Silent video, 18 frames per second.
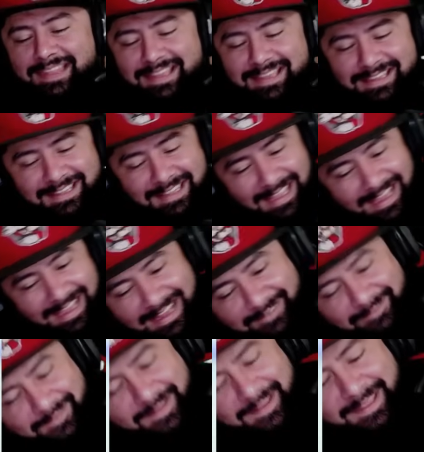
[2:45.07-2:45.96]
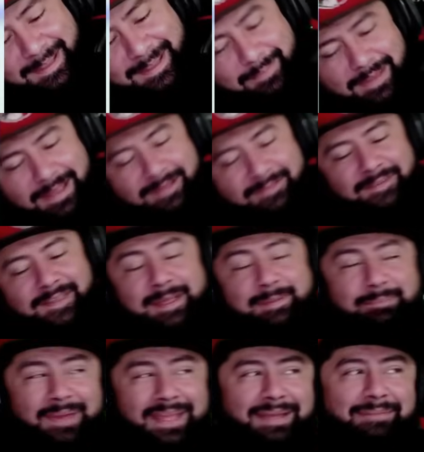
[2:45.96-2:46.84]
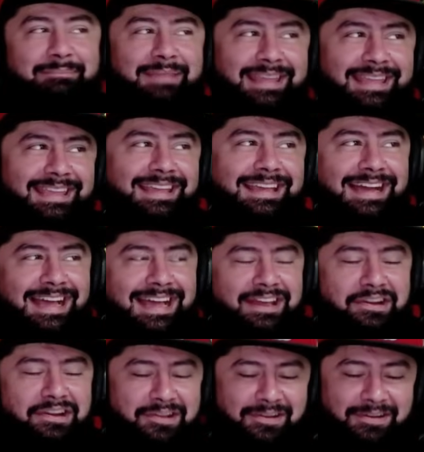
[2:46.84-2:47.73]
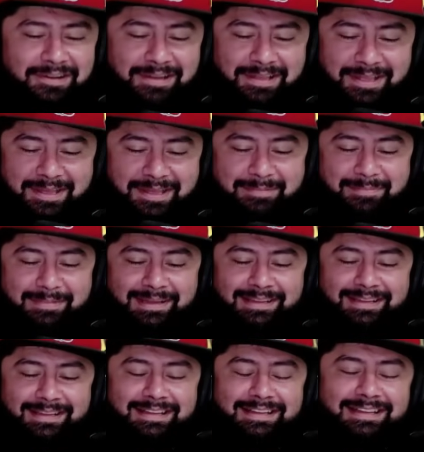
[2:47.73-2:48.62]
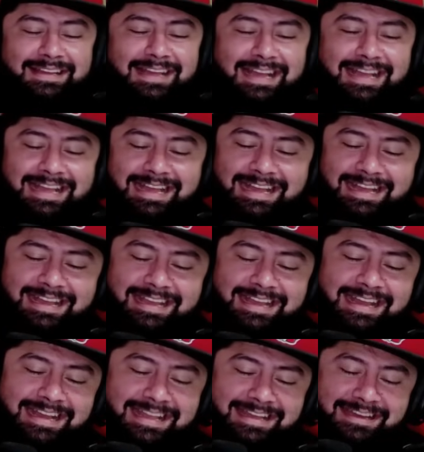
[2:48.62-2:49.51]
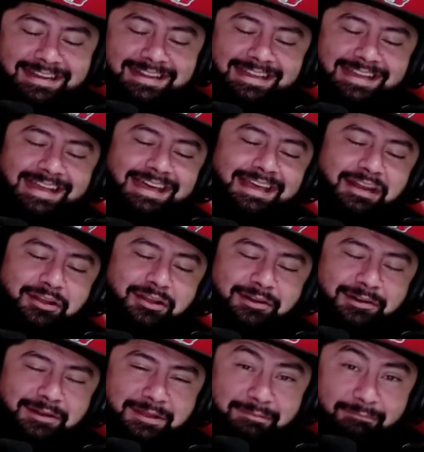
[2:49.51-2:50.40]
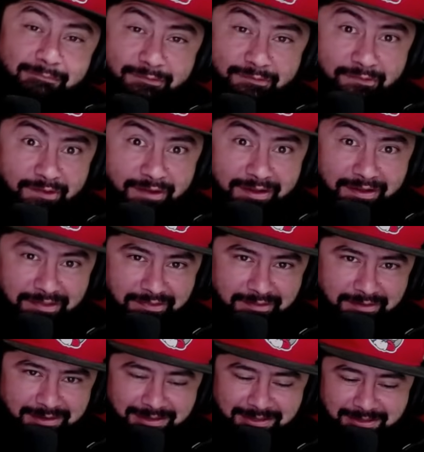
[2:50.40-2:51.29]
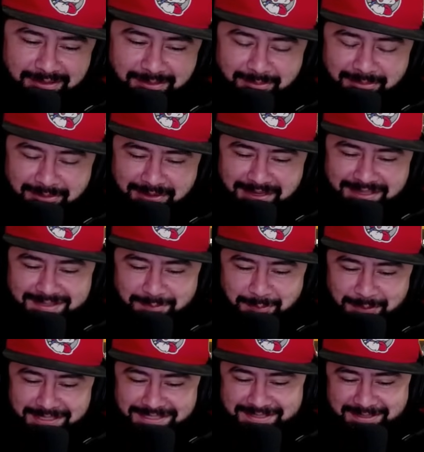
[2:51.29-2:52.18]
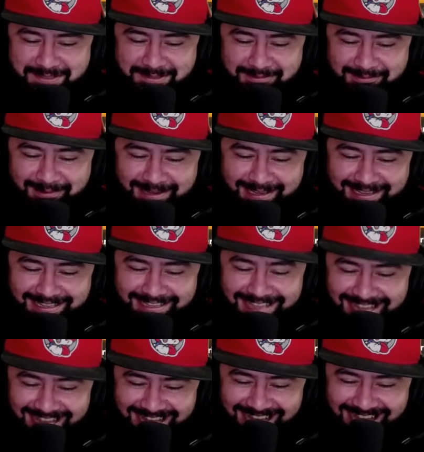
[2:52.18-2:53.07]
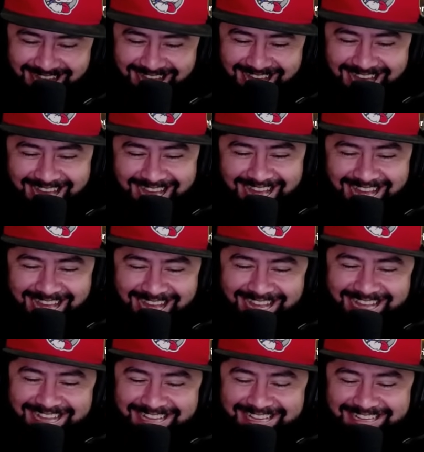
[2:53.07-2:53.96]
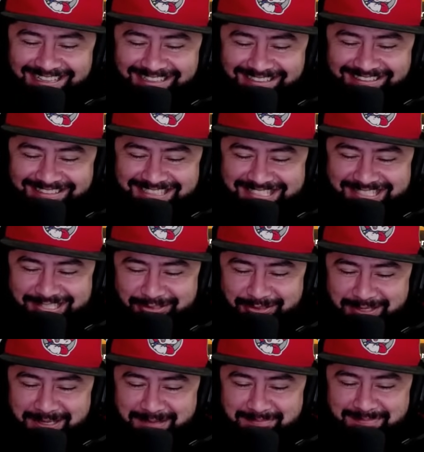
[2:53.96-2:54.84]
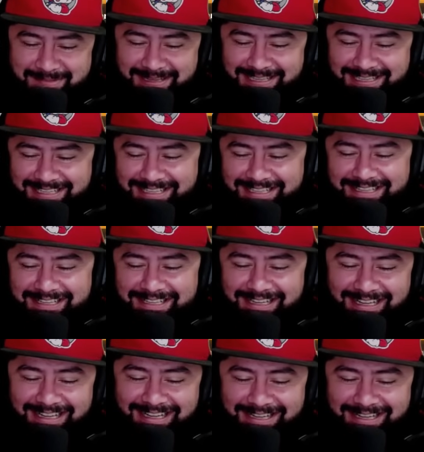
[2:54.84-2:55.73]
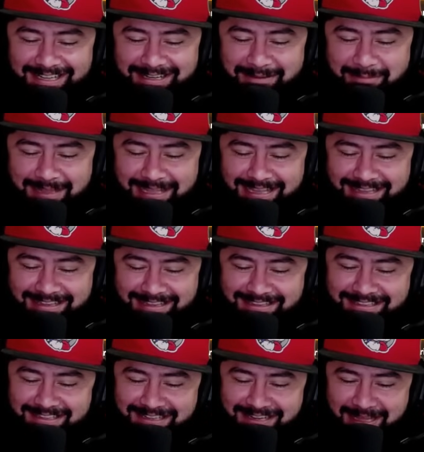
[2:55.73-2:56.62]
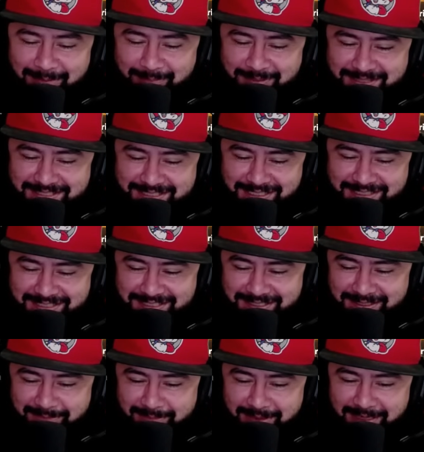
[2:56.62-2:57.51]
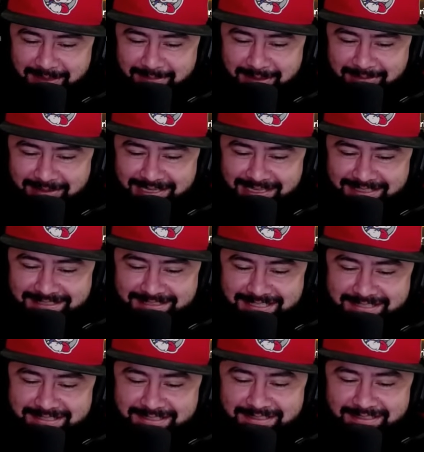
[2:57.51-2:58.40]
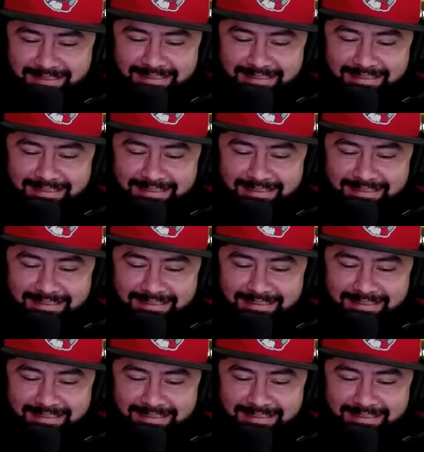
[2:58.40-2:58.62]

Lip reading: Yeah, if he beat me, I had to call him. I had to call him father in the more explicit way on stream. But yeah, that didn't happen. Sucks to you, buddy. Maybe next season.